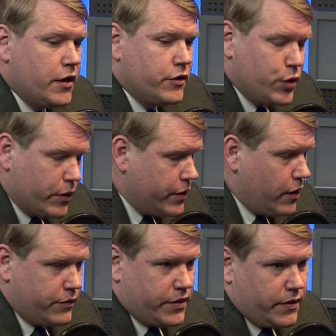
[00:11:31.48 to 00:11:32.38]
took
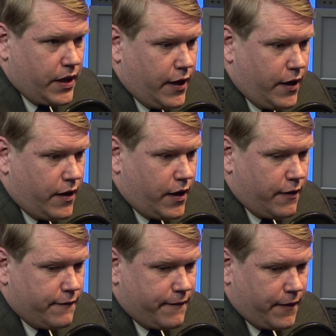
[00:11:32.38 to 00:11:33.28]
note
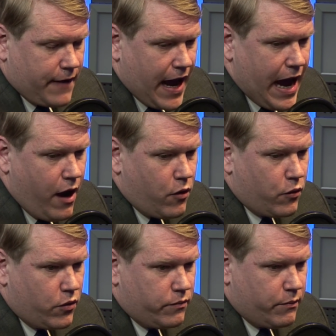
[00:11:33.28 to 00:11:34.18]
of
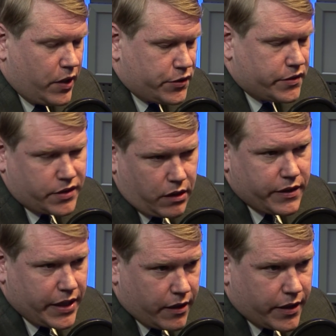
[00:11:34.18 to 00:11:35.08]
how much
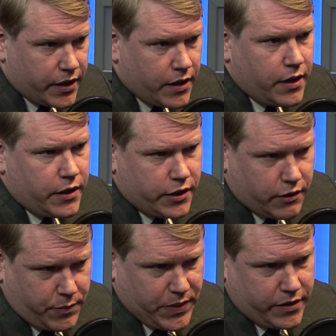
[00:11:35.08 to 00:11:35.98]
solidarity
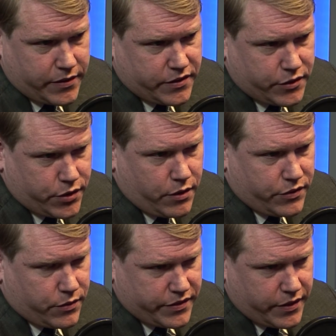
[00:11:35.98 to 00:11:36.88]
Europeans
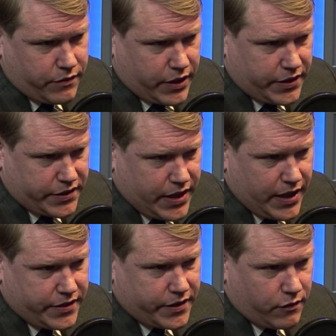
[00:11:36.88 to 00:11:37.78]
showed towards the United
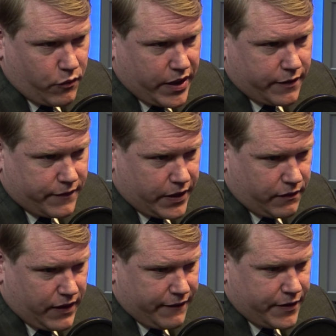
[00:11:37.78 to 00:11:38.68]
States in the wake of
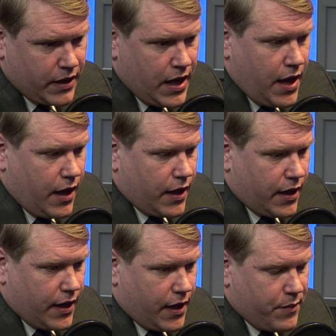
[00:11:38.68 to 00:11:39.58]
9/11.
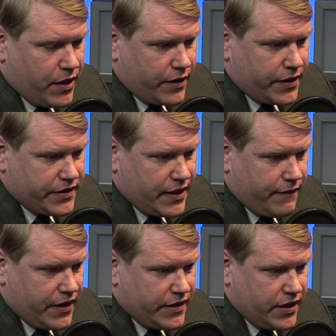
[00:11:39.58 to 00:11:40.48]
Americans
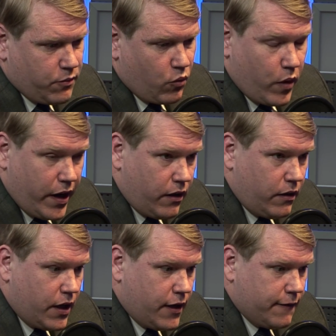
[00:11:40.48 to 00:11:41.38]
have a deep
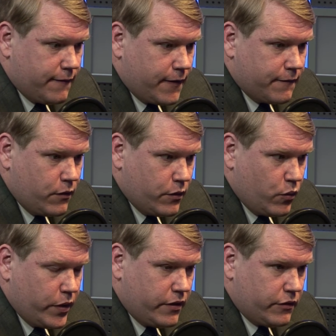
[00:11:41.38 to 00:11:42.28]
well of
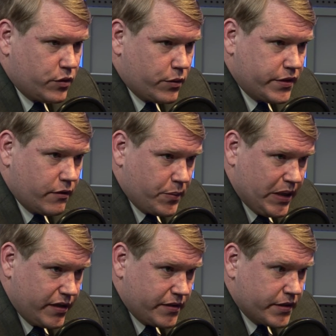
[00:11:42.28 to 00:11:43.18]
goodwill towards
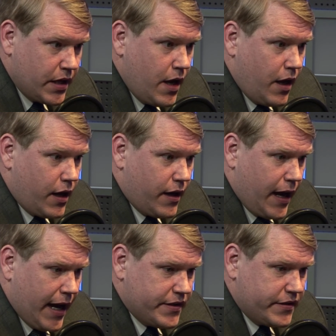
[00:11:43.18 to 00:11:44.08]
Europeans
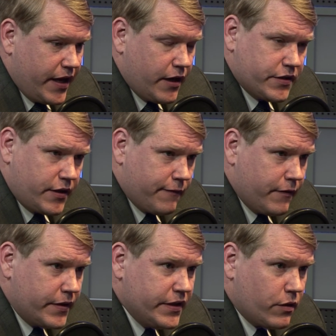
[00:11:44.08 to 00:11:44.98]
as they are
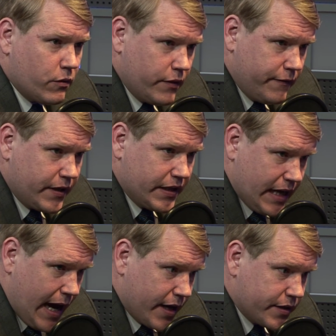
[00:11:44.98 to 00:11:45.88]
suffering these horrific
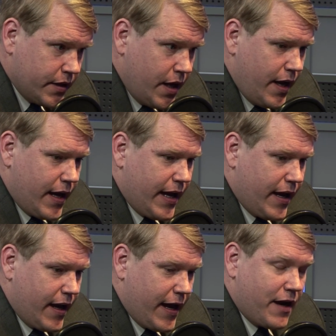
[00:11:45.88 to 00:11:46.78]
attacks.
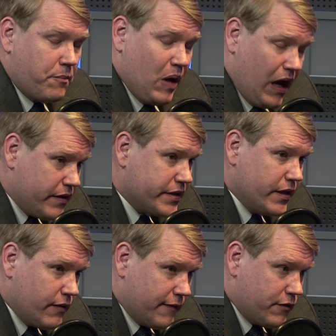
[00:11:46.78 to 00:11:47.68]
At a
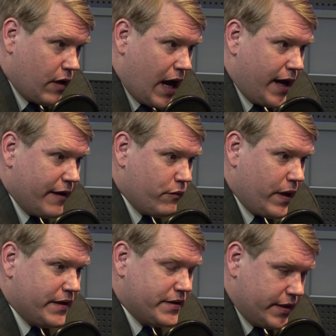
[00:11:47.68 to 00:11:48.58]
policy level, I
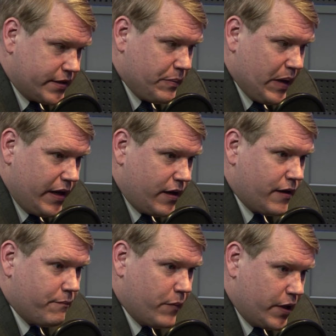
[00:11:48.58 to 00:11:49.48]
anticipate
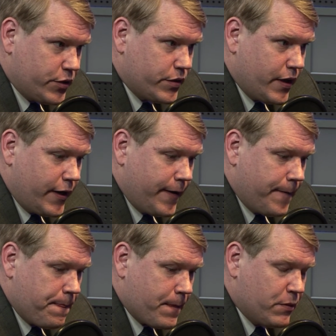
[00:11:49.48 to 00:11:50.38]
a much
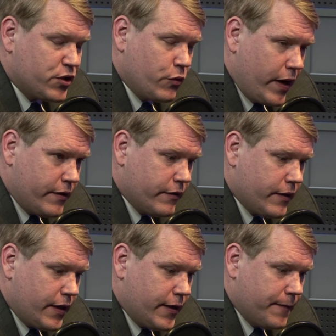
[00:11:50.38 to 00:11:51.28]

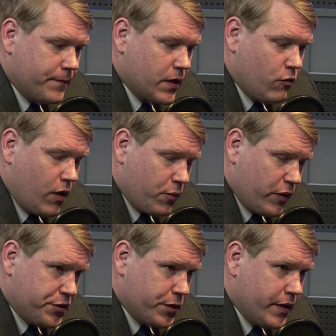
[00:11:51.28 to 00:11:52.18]
greater
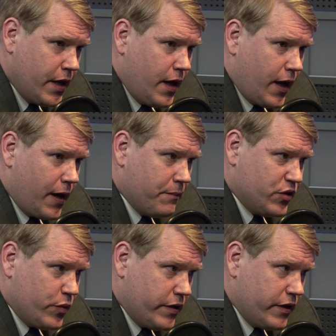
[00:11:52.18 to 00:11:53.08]
cooperation
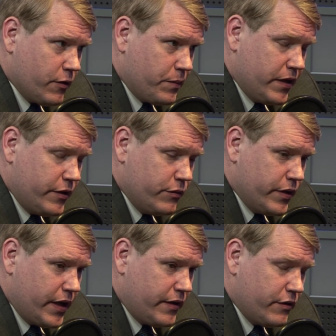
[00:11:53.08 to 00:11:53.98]
between the European
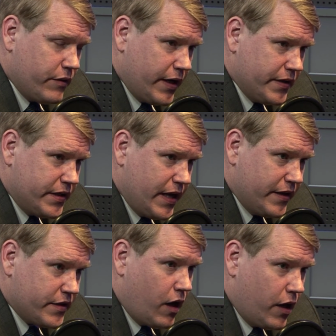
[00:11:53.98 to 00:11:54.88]
Union and the United
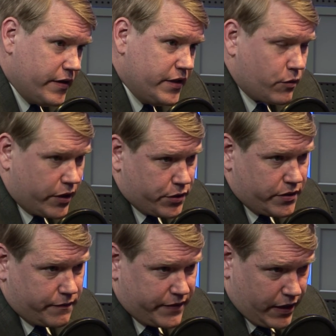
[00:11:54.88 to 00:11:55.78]
States on these
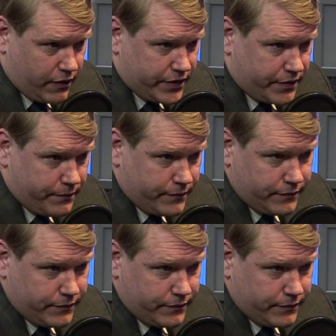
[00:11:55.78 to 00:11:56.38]
questions of terrorism.